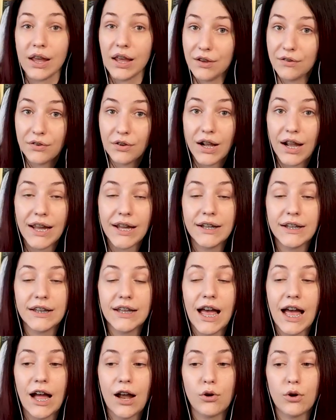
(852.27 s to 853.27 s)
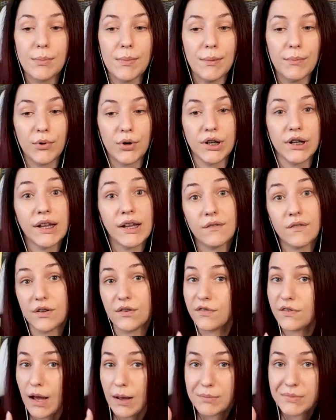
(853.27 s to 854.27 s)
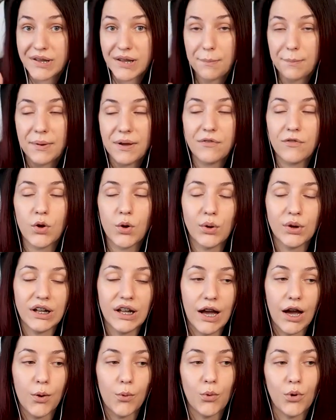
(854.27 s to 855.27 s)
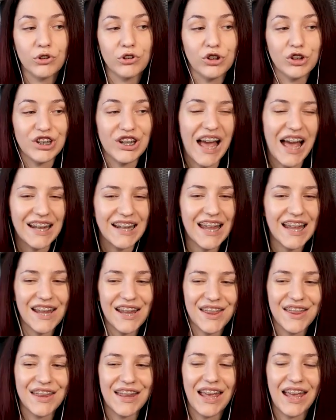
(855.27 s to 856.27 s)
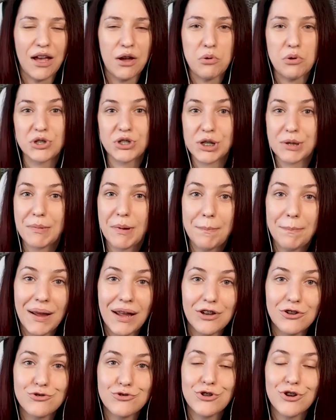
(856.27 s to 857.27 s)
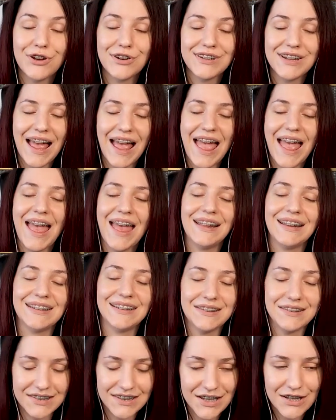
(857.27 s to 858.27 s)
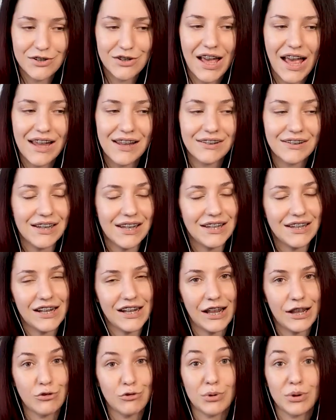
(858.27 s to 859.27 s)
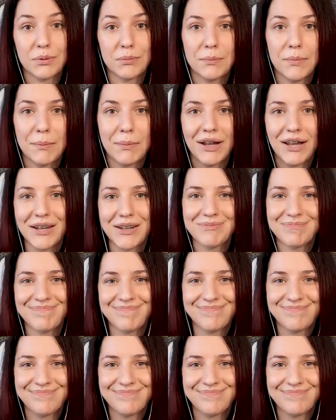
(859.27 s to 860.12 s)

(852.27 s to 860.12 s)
If you like that, remember to give it a thumbs up. If you wanna watch it, and then go and check my Patreon. And see you guys in the next one. Bye bye.